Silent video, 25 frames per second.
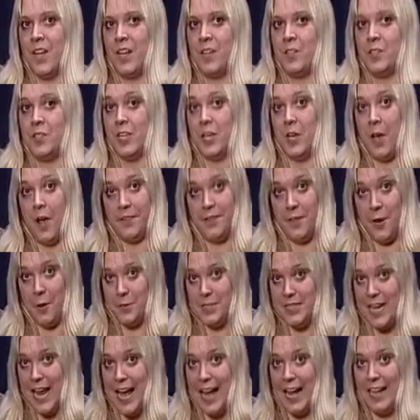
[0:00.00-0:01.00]
She called the
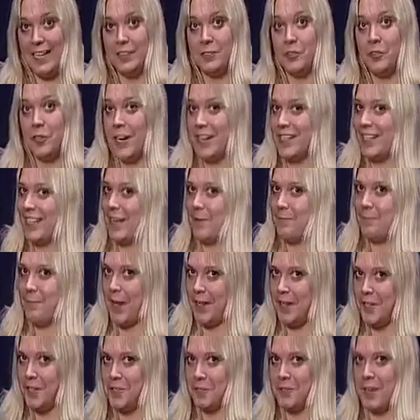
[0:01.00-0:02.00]
hotel, tried to get
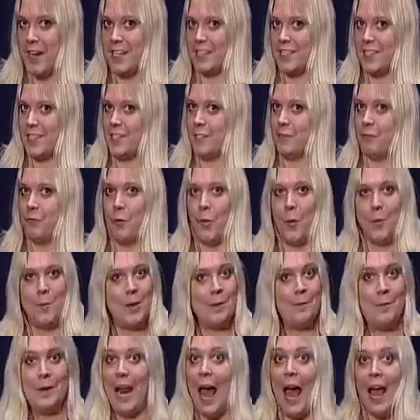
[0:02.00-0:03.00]
better directions for
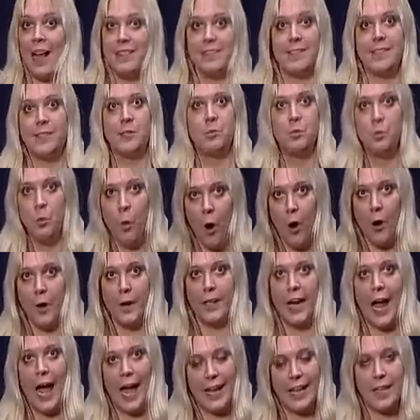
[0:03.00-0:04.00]
me, but I
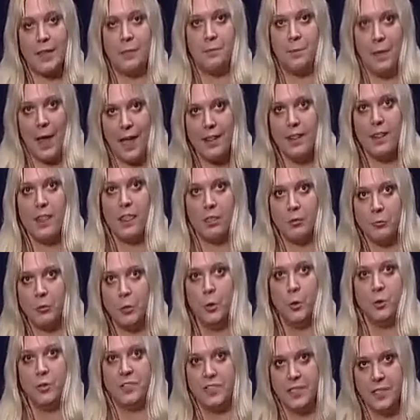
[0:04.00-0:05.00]
swore I had been
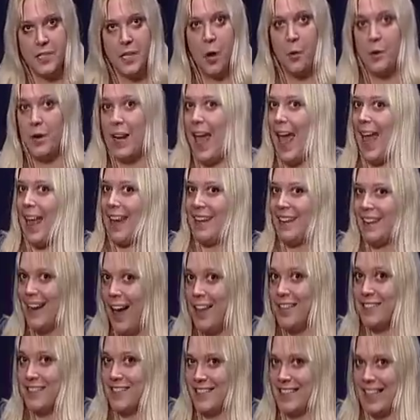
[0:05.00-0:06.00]
through Sedona and
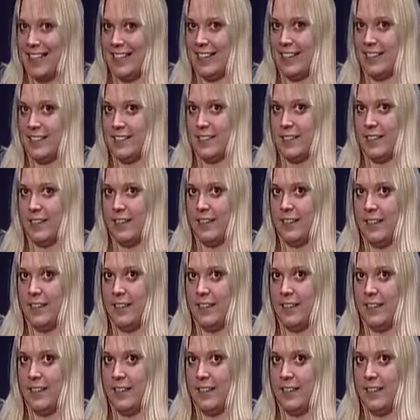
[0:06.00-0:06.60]
not seen it.